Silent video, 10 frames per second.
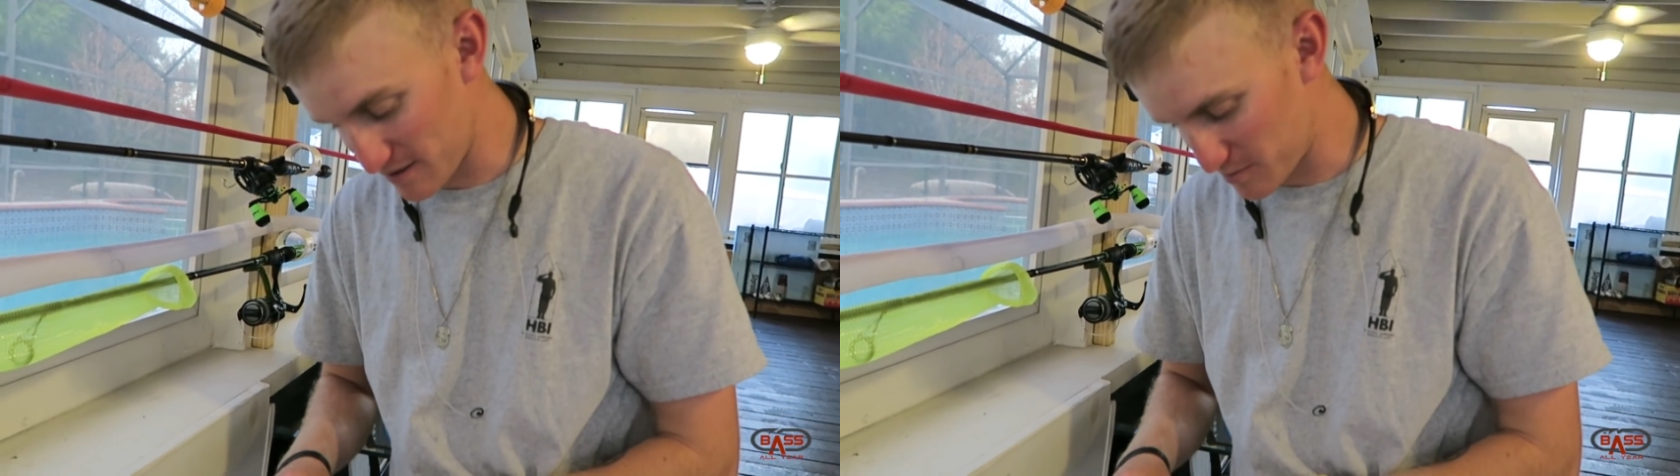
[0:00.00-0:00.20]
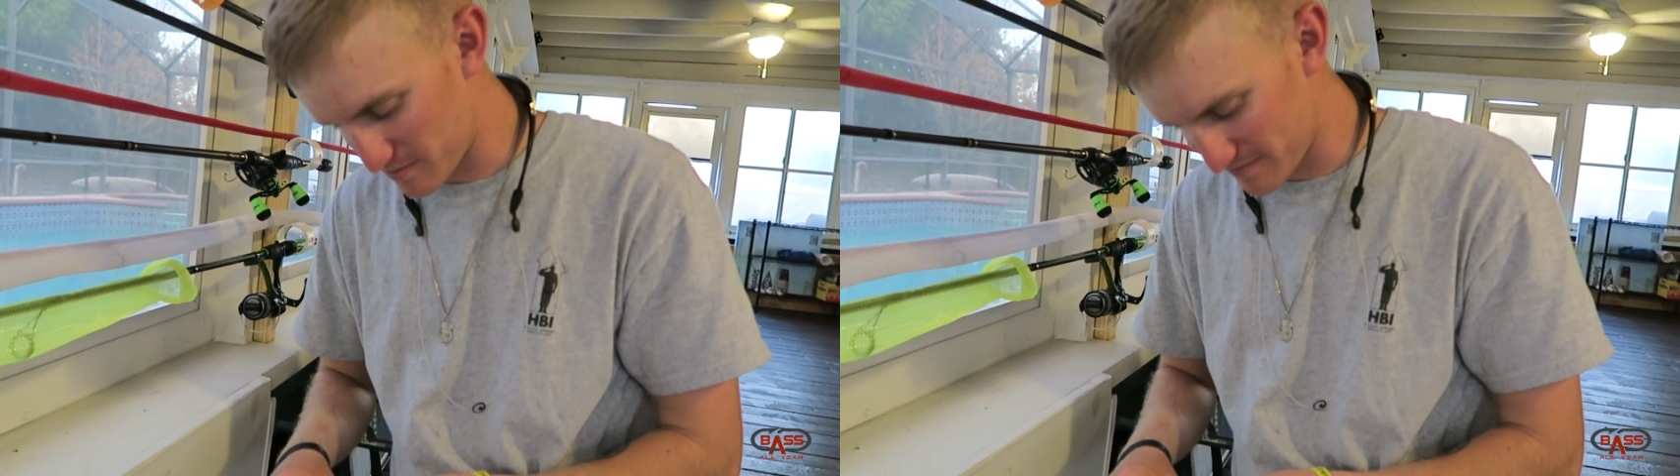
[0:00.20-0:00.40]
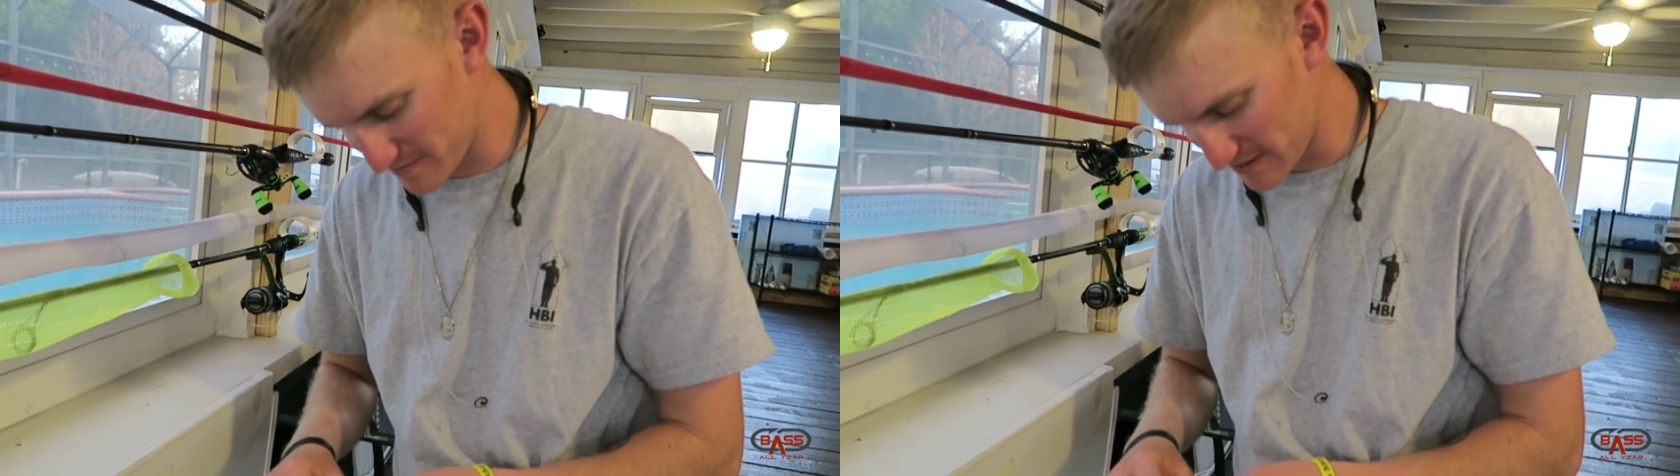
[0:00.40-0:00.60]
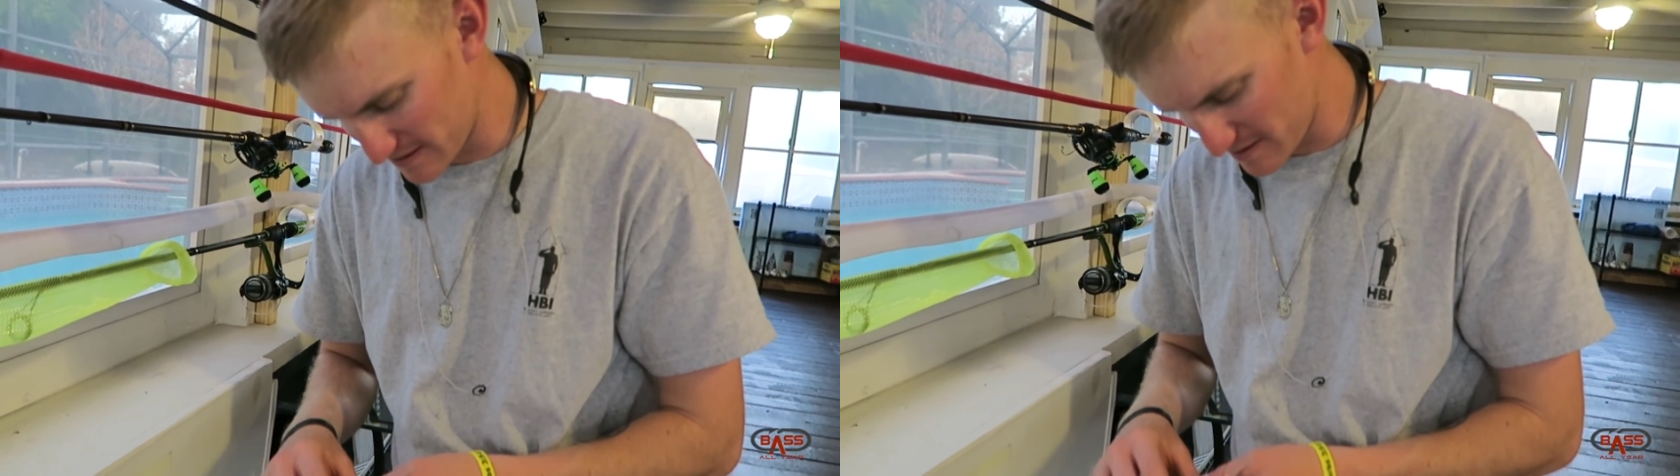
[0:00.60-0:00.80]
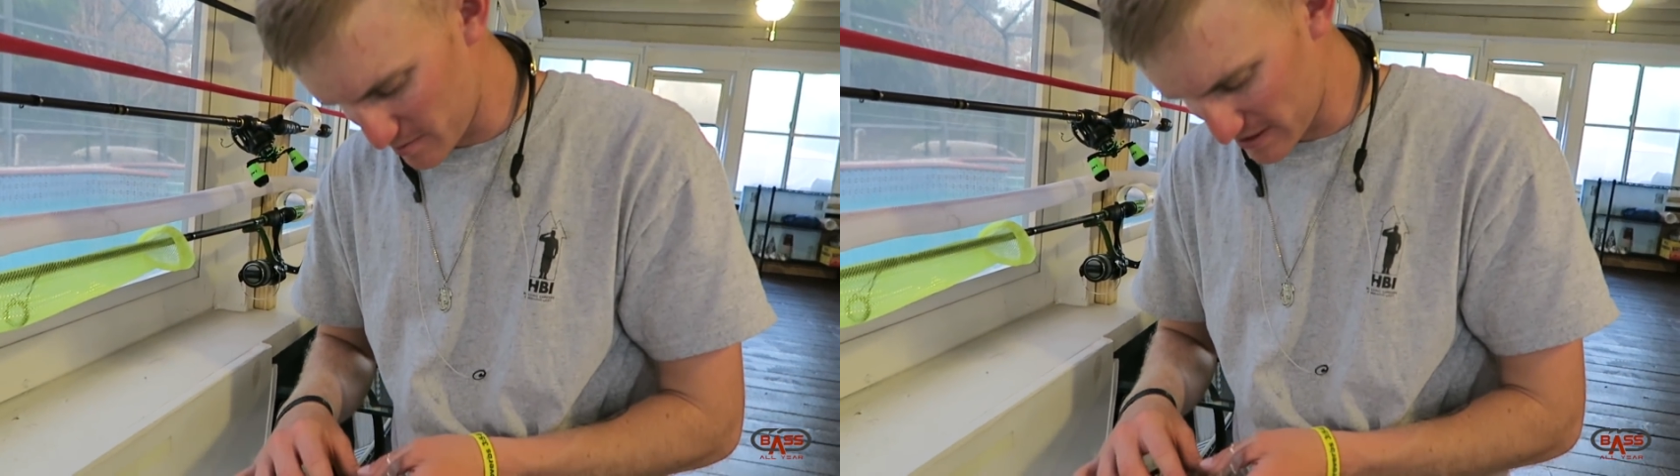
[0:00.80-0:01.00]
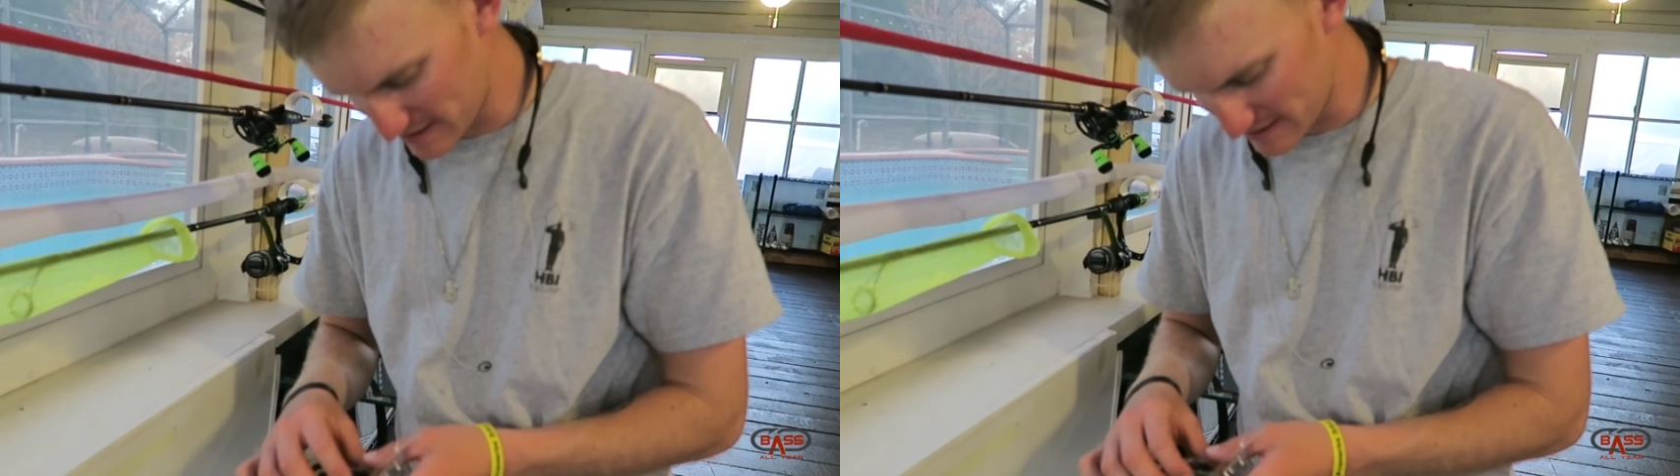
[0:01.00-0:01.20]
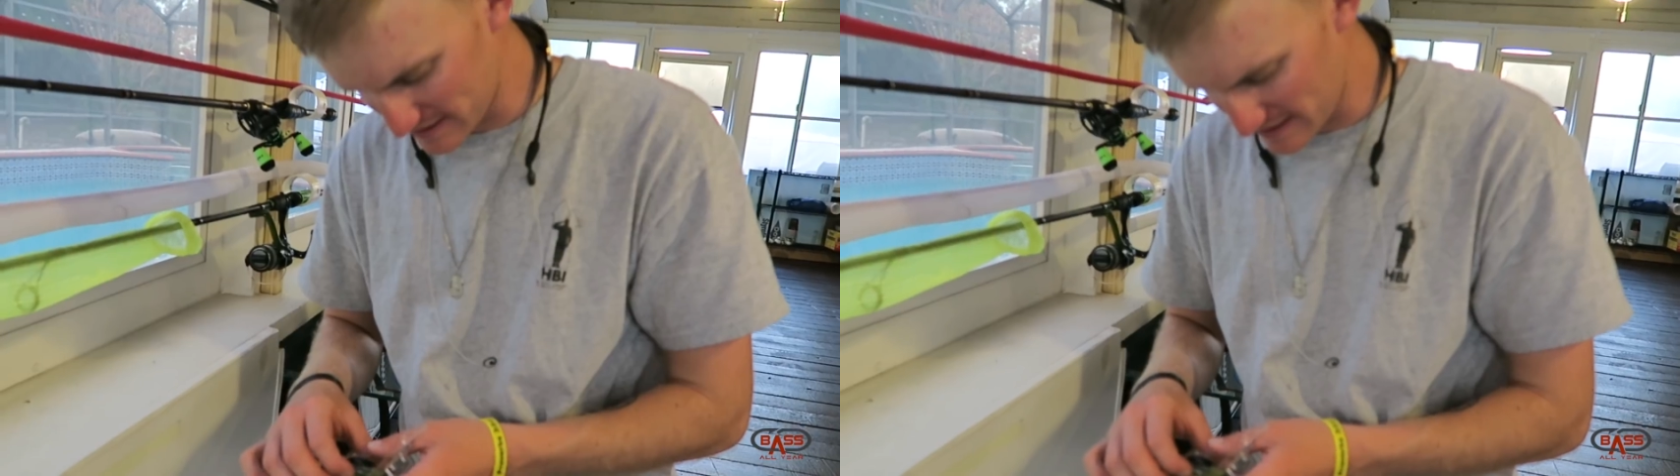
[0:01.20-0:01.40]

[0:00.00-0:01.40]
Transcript: It was literally the best deal